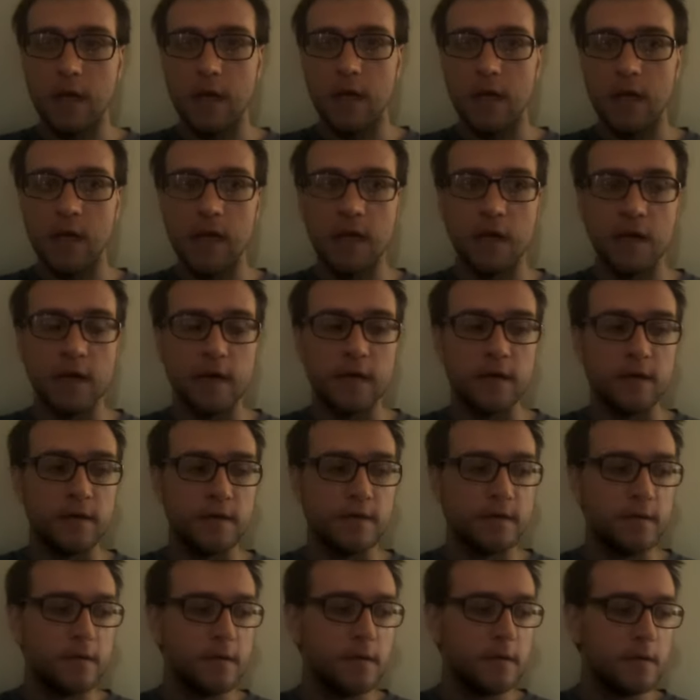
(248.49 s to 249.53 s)

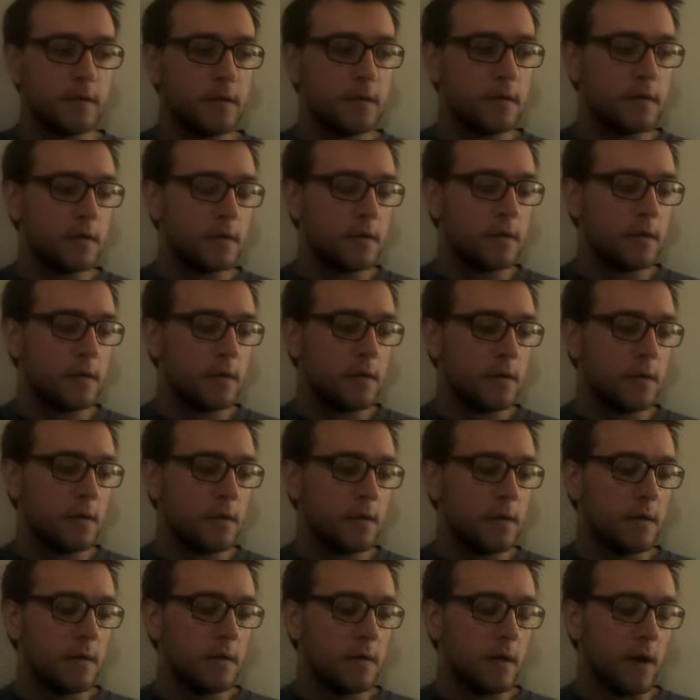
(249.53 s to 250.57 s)
and
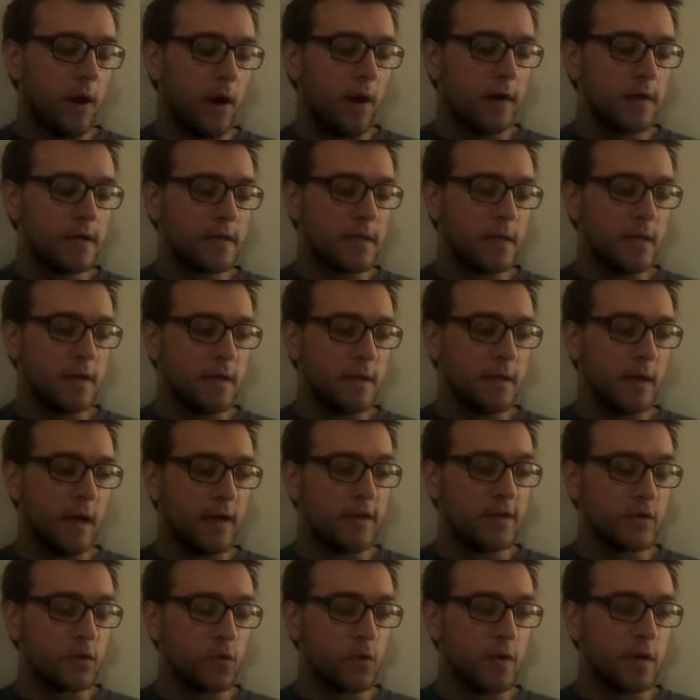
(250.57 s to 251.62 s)
honestly, I
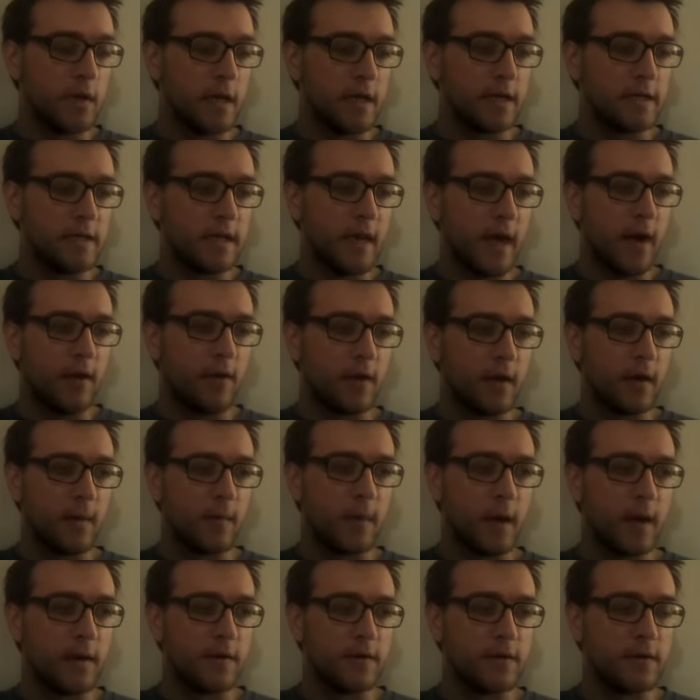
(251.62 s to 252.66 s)
just realized now, like, I'm
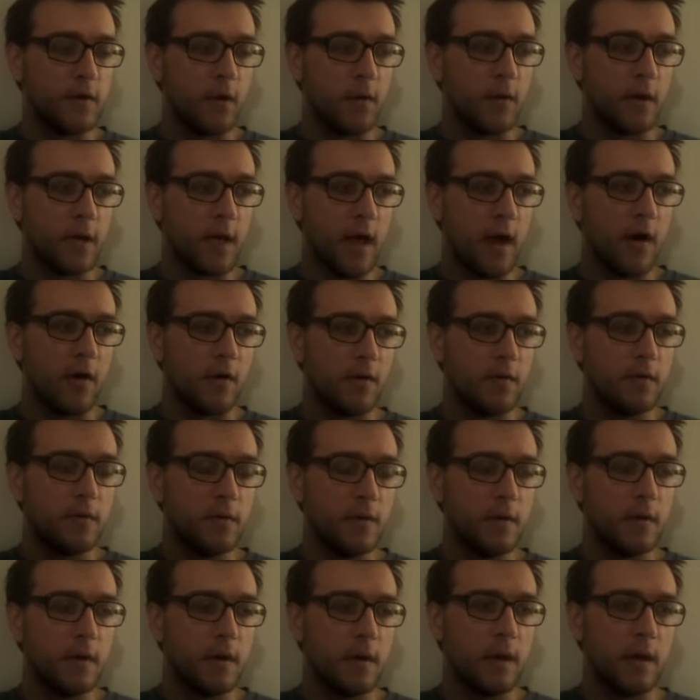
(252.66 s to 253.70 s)
kind of zoning out.
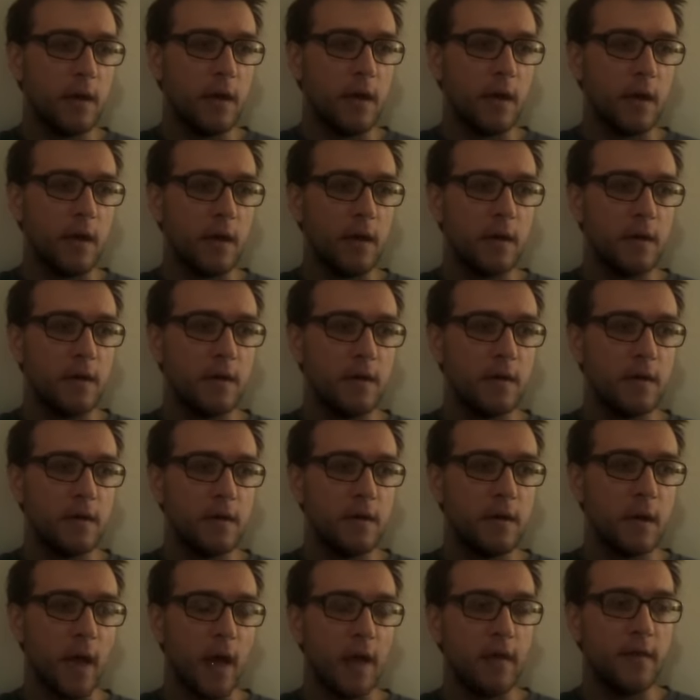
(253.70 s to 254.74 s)
And
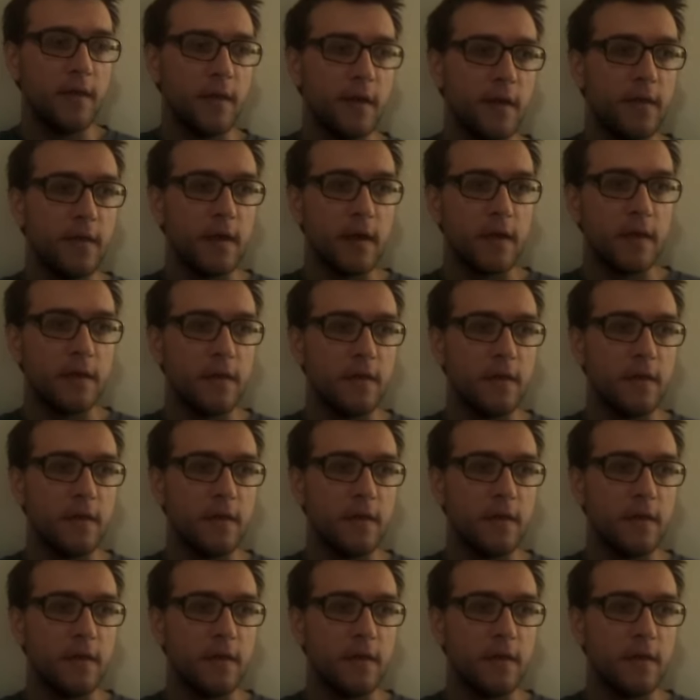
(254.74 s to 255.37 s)
I think that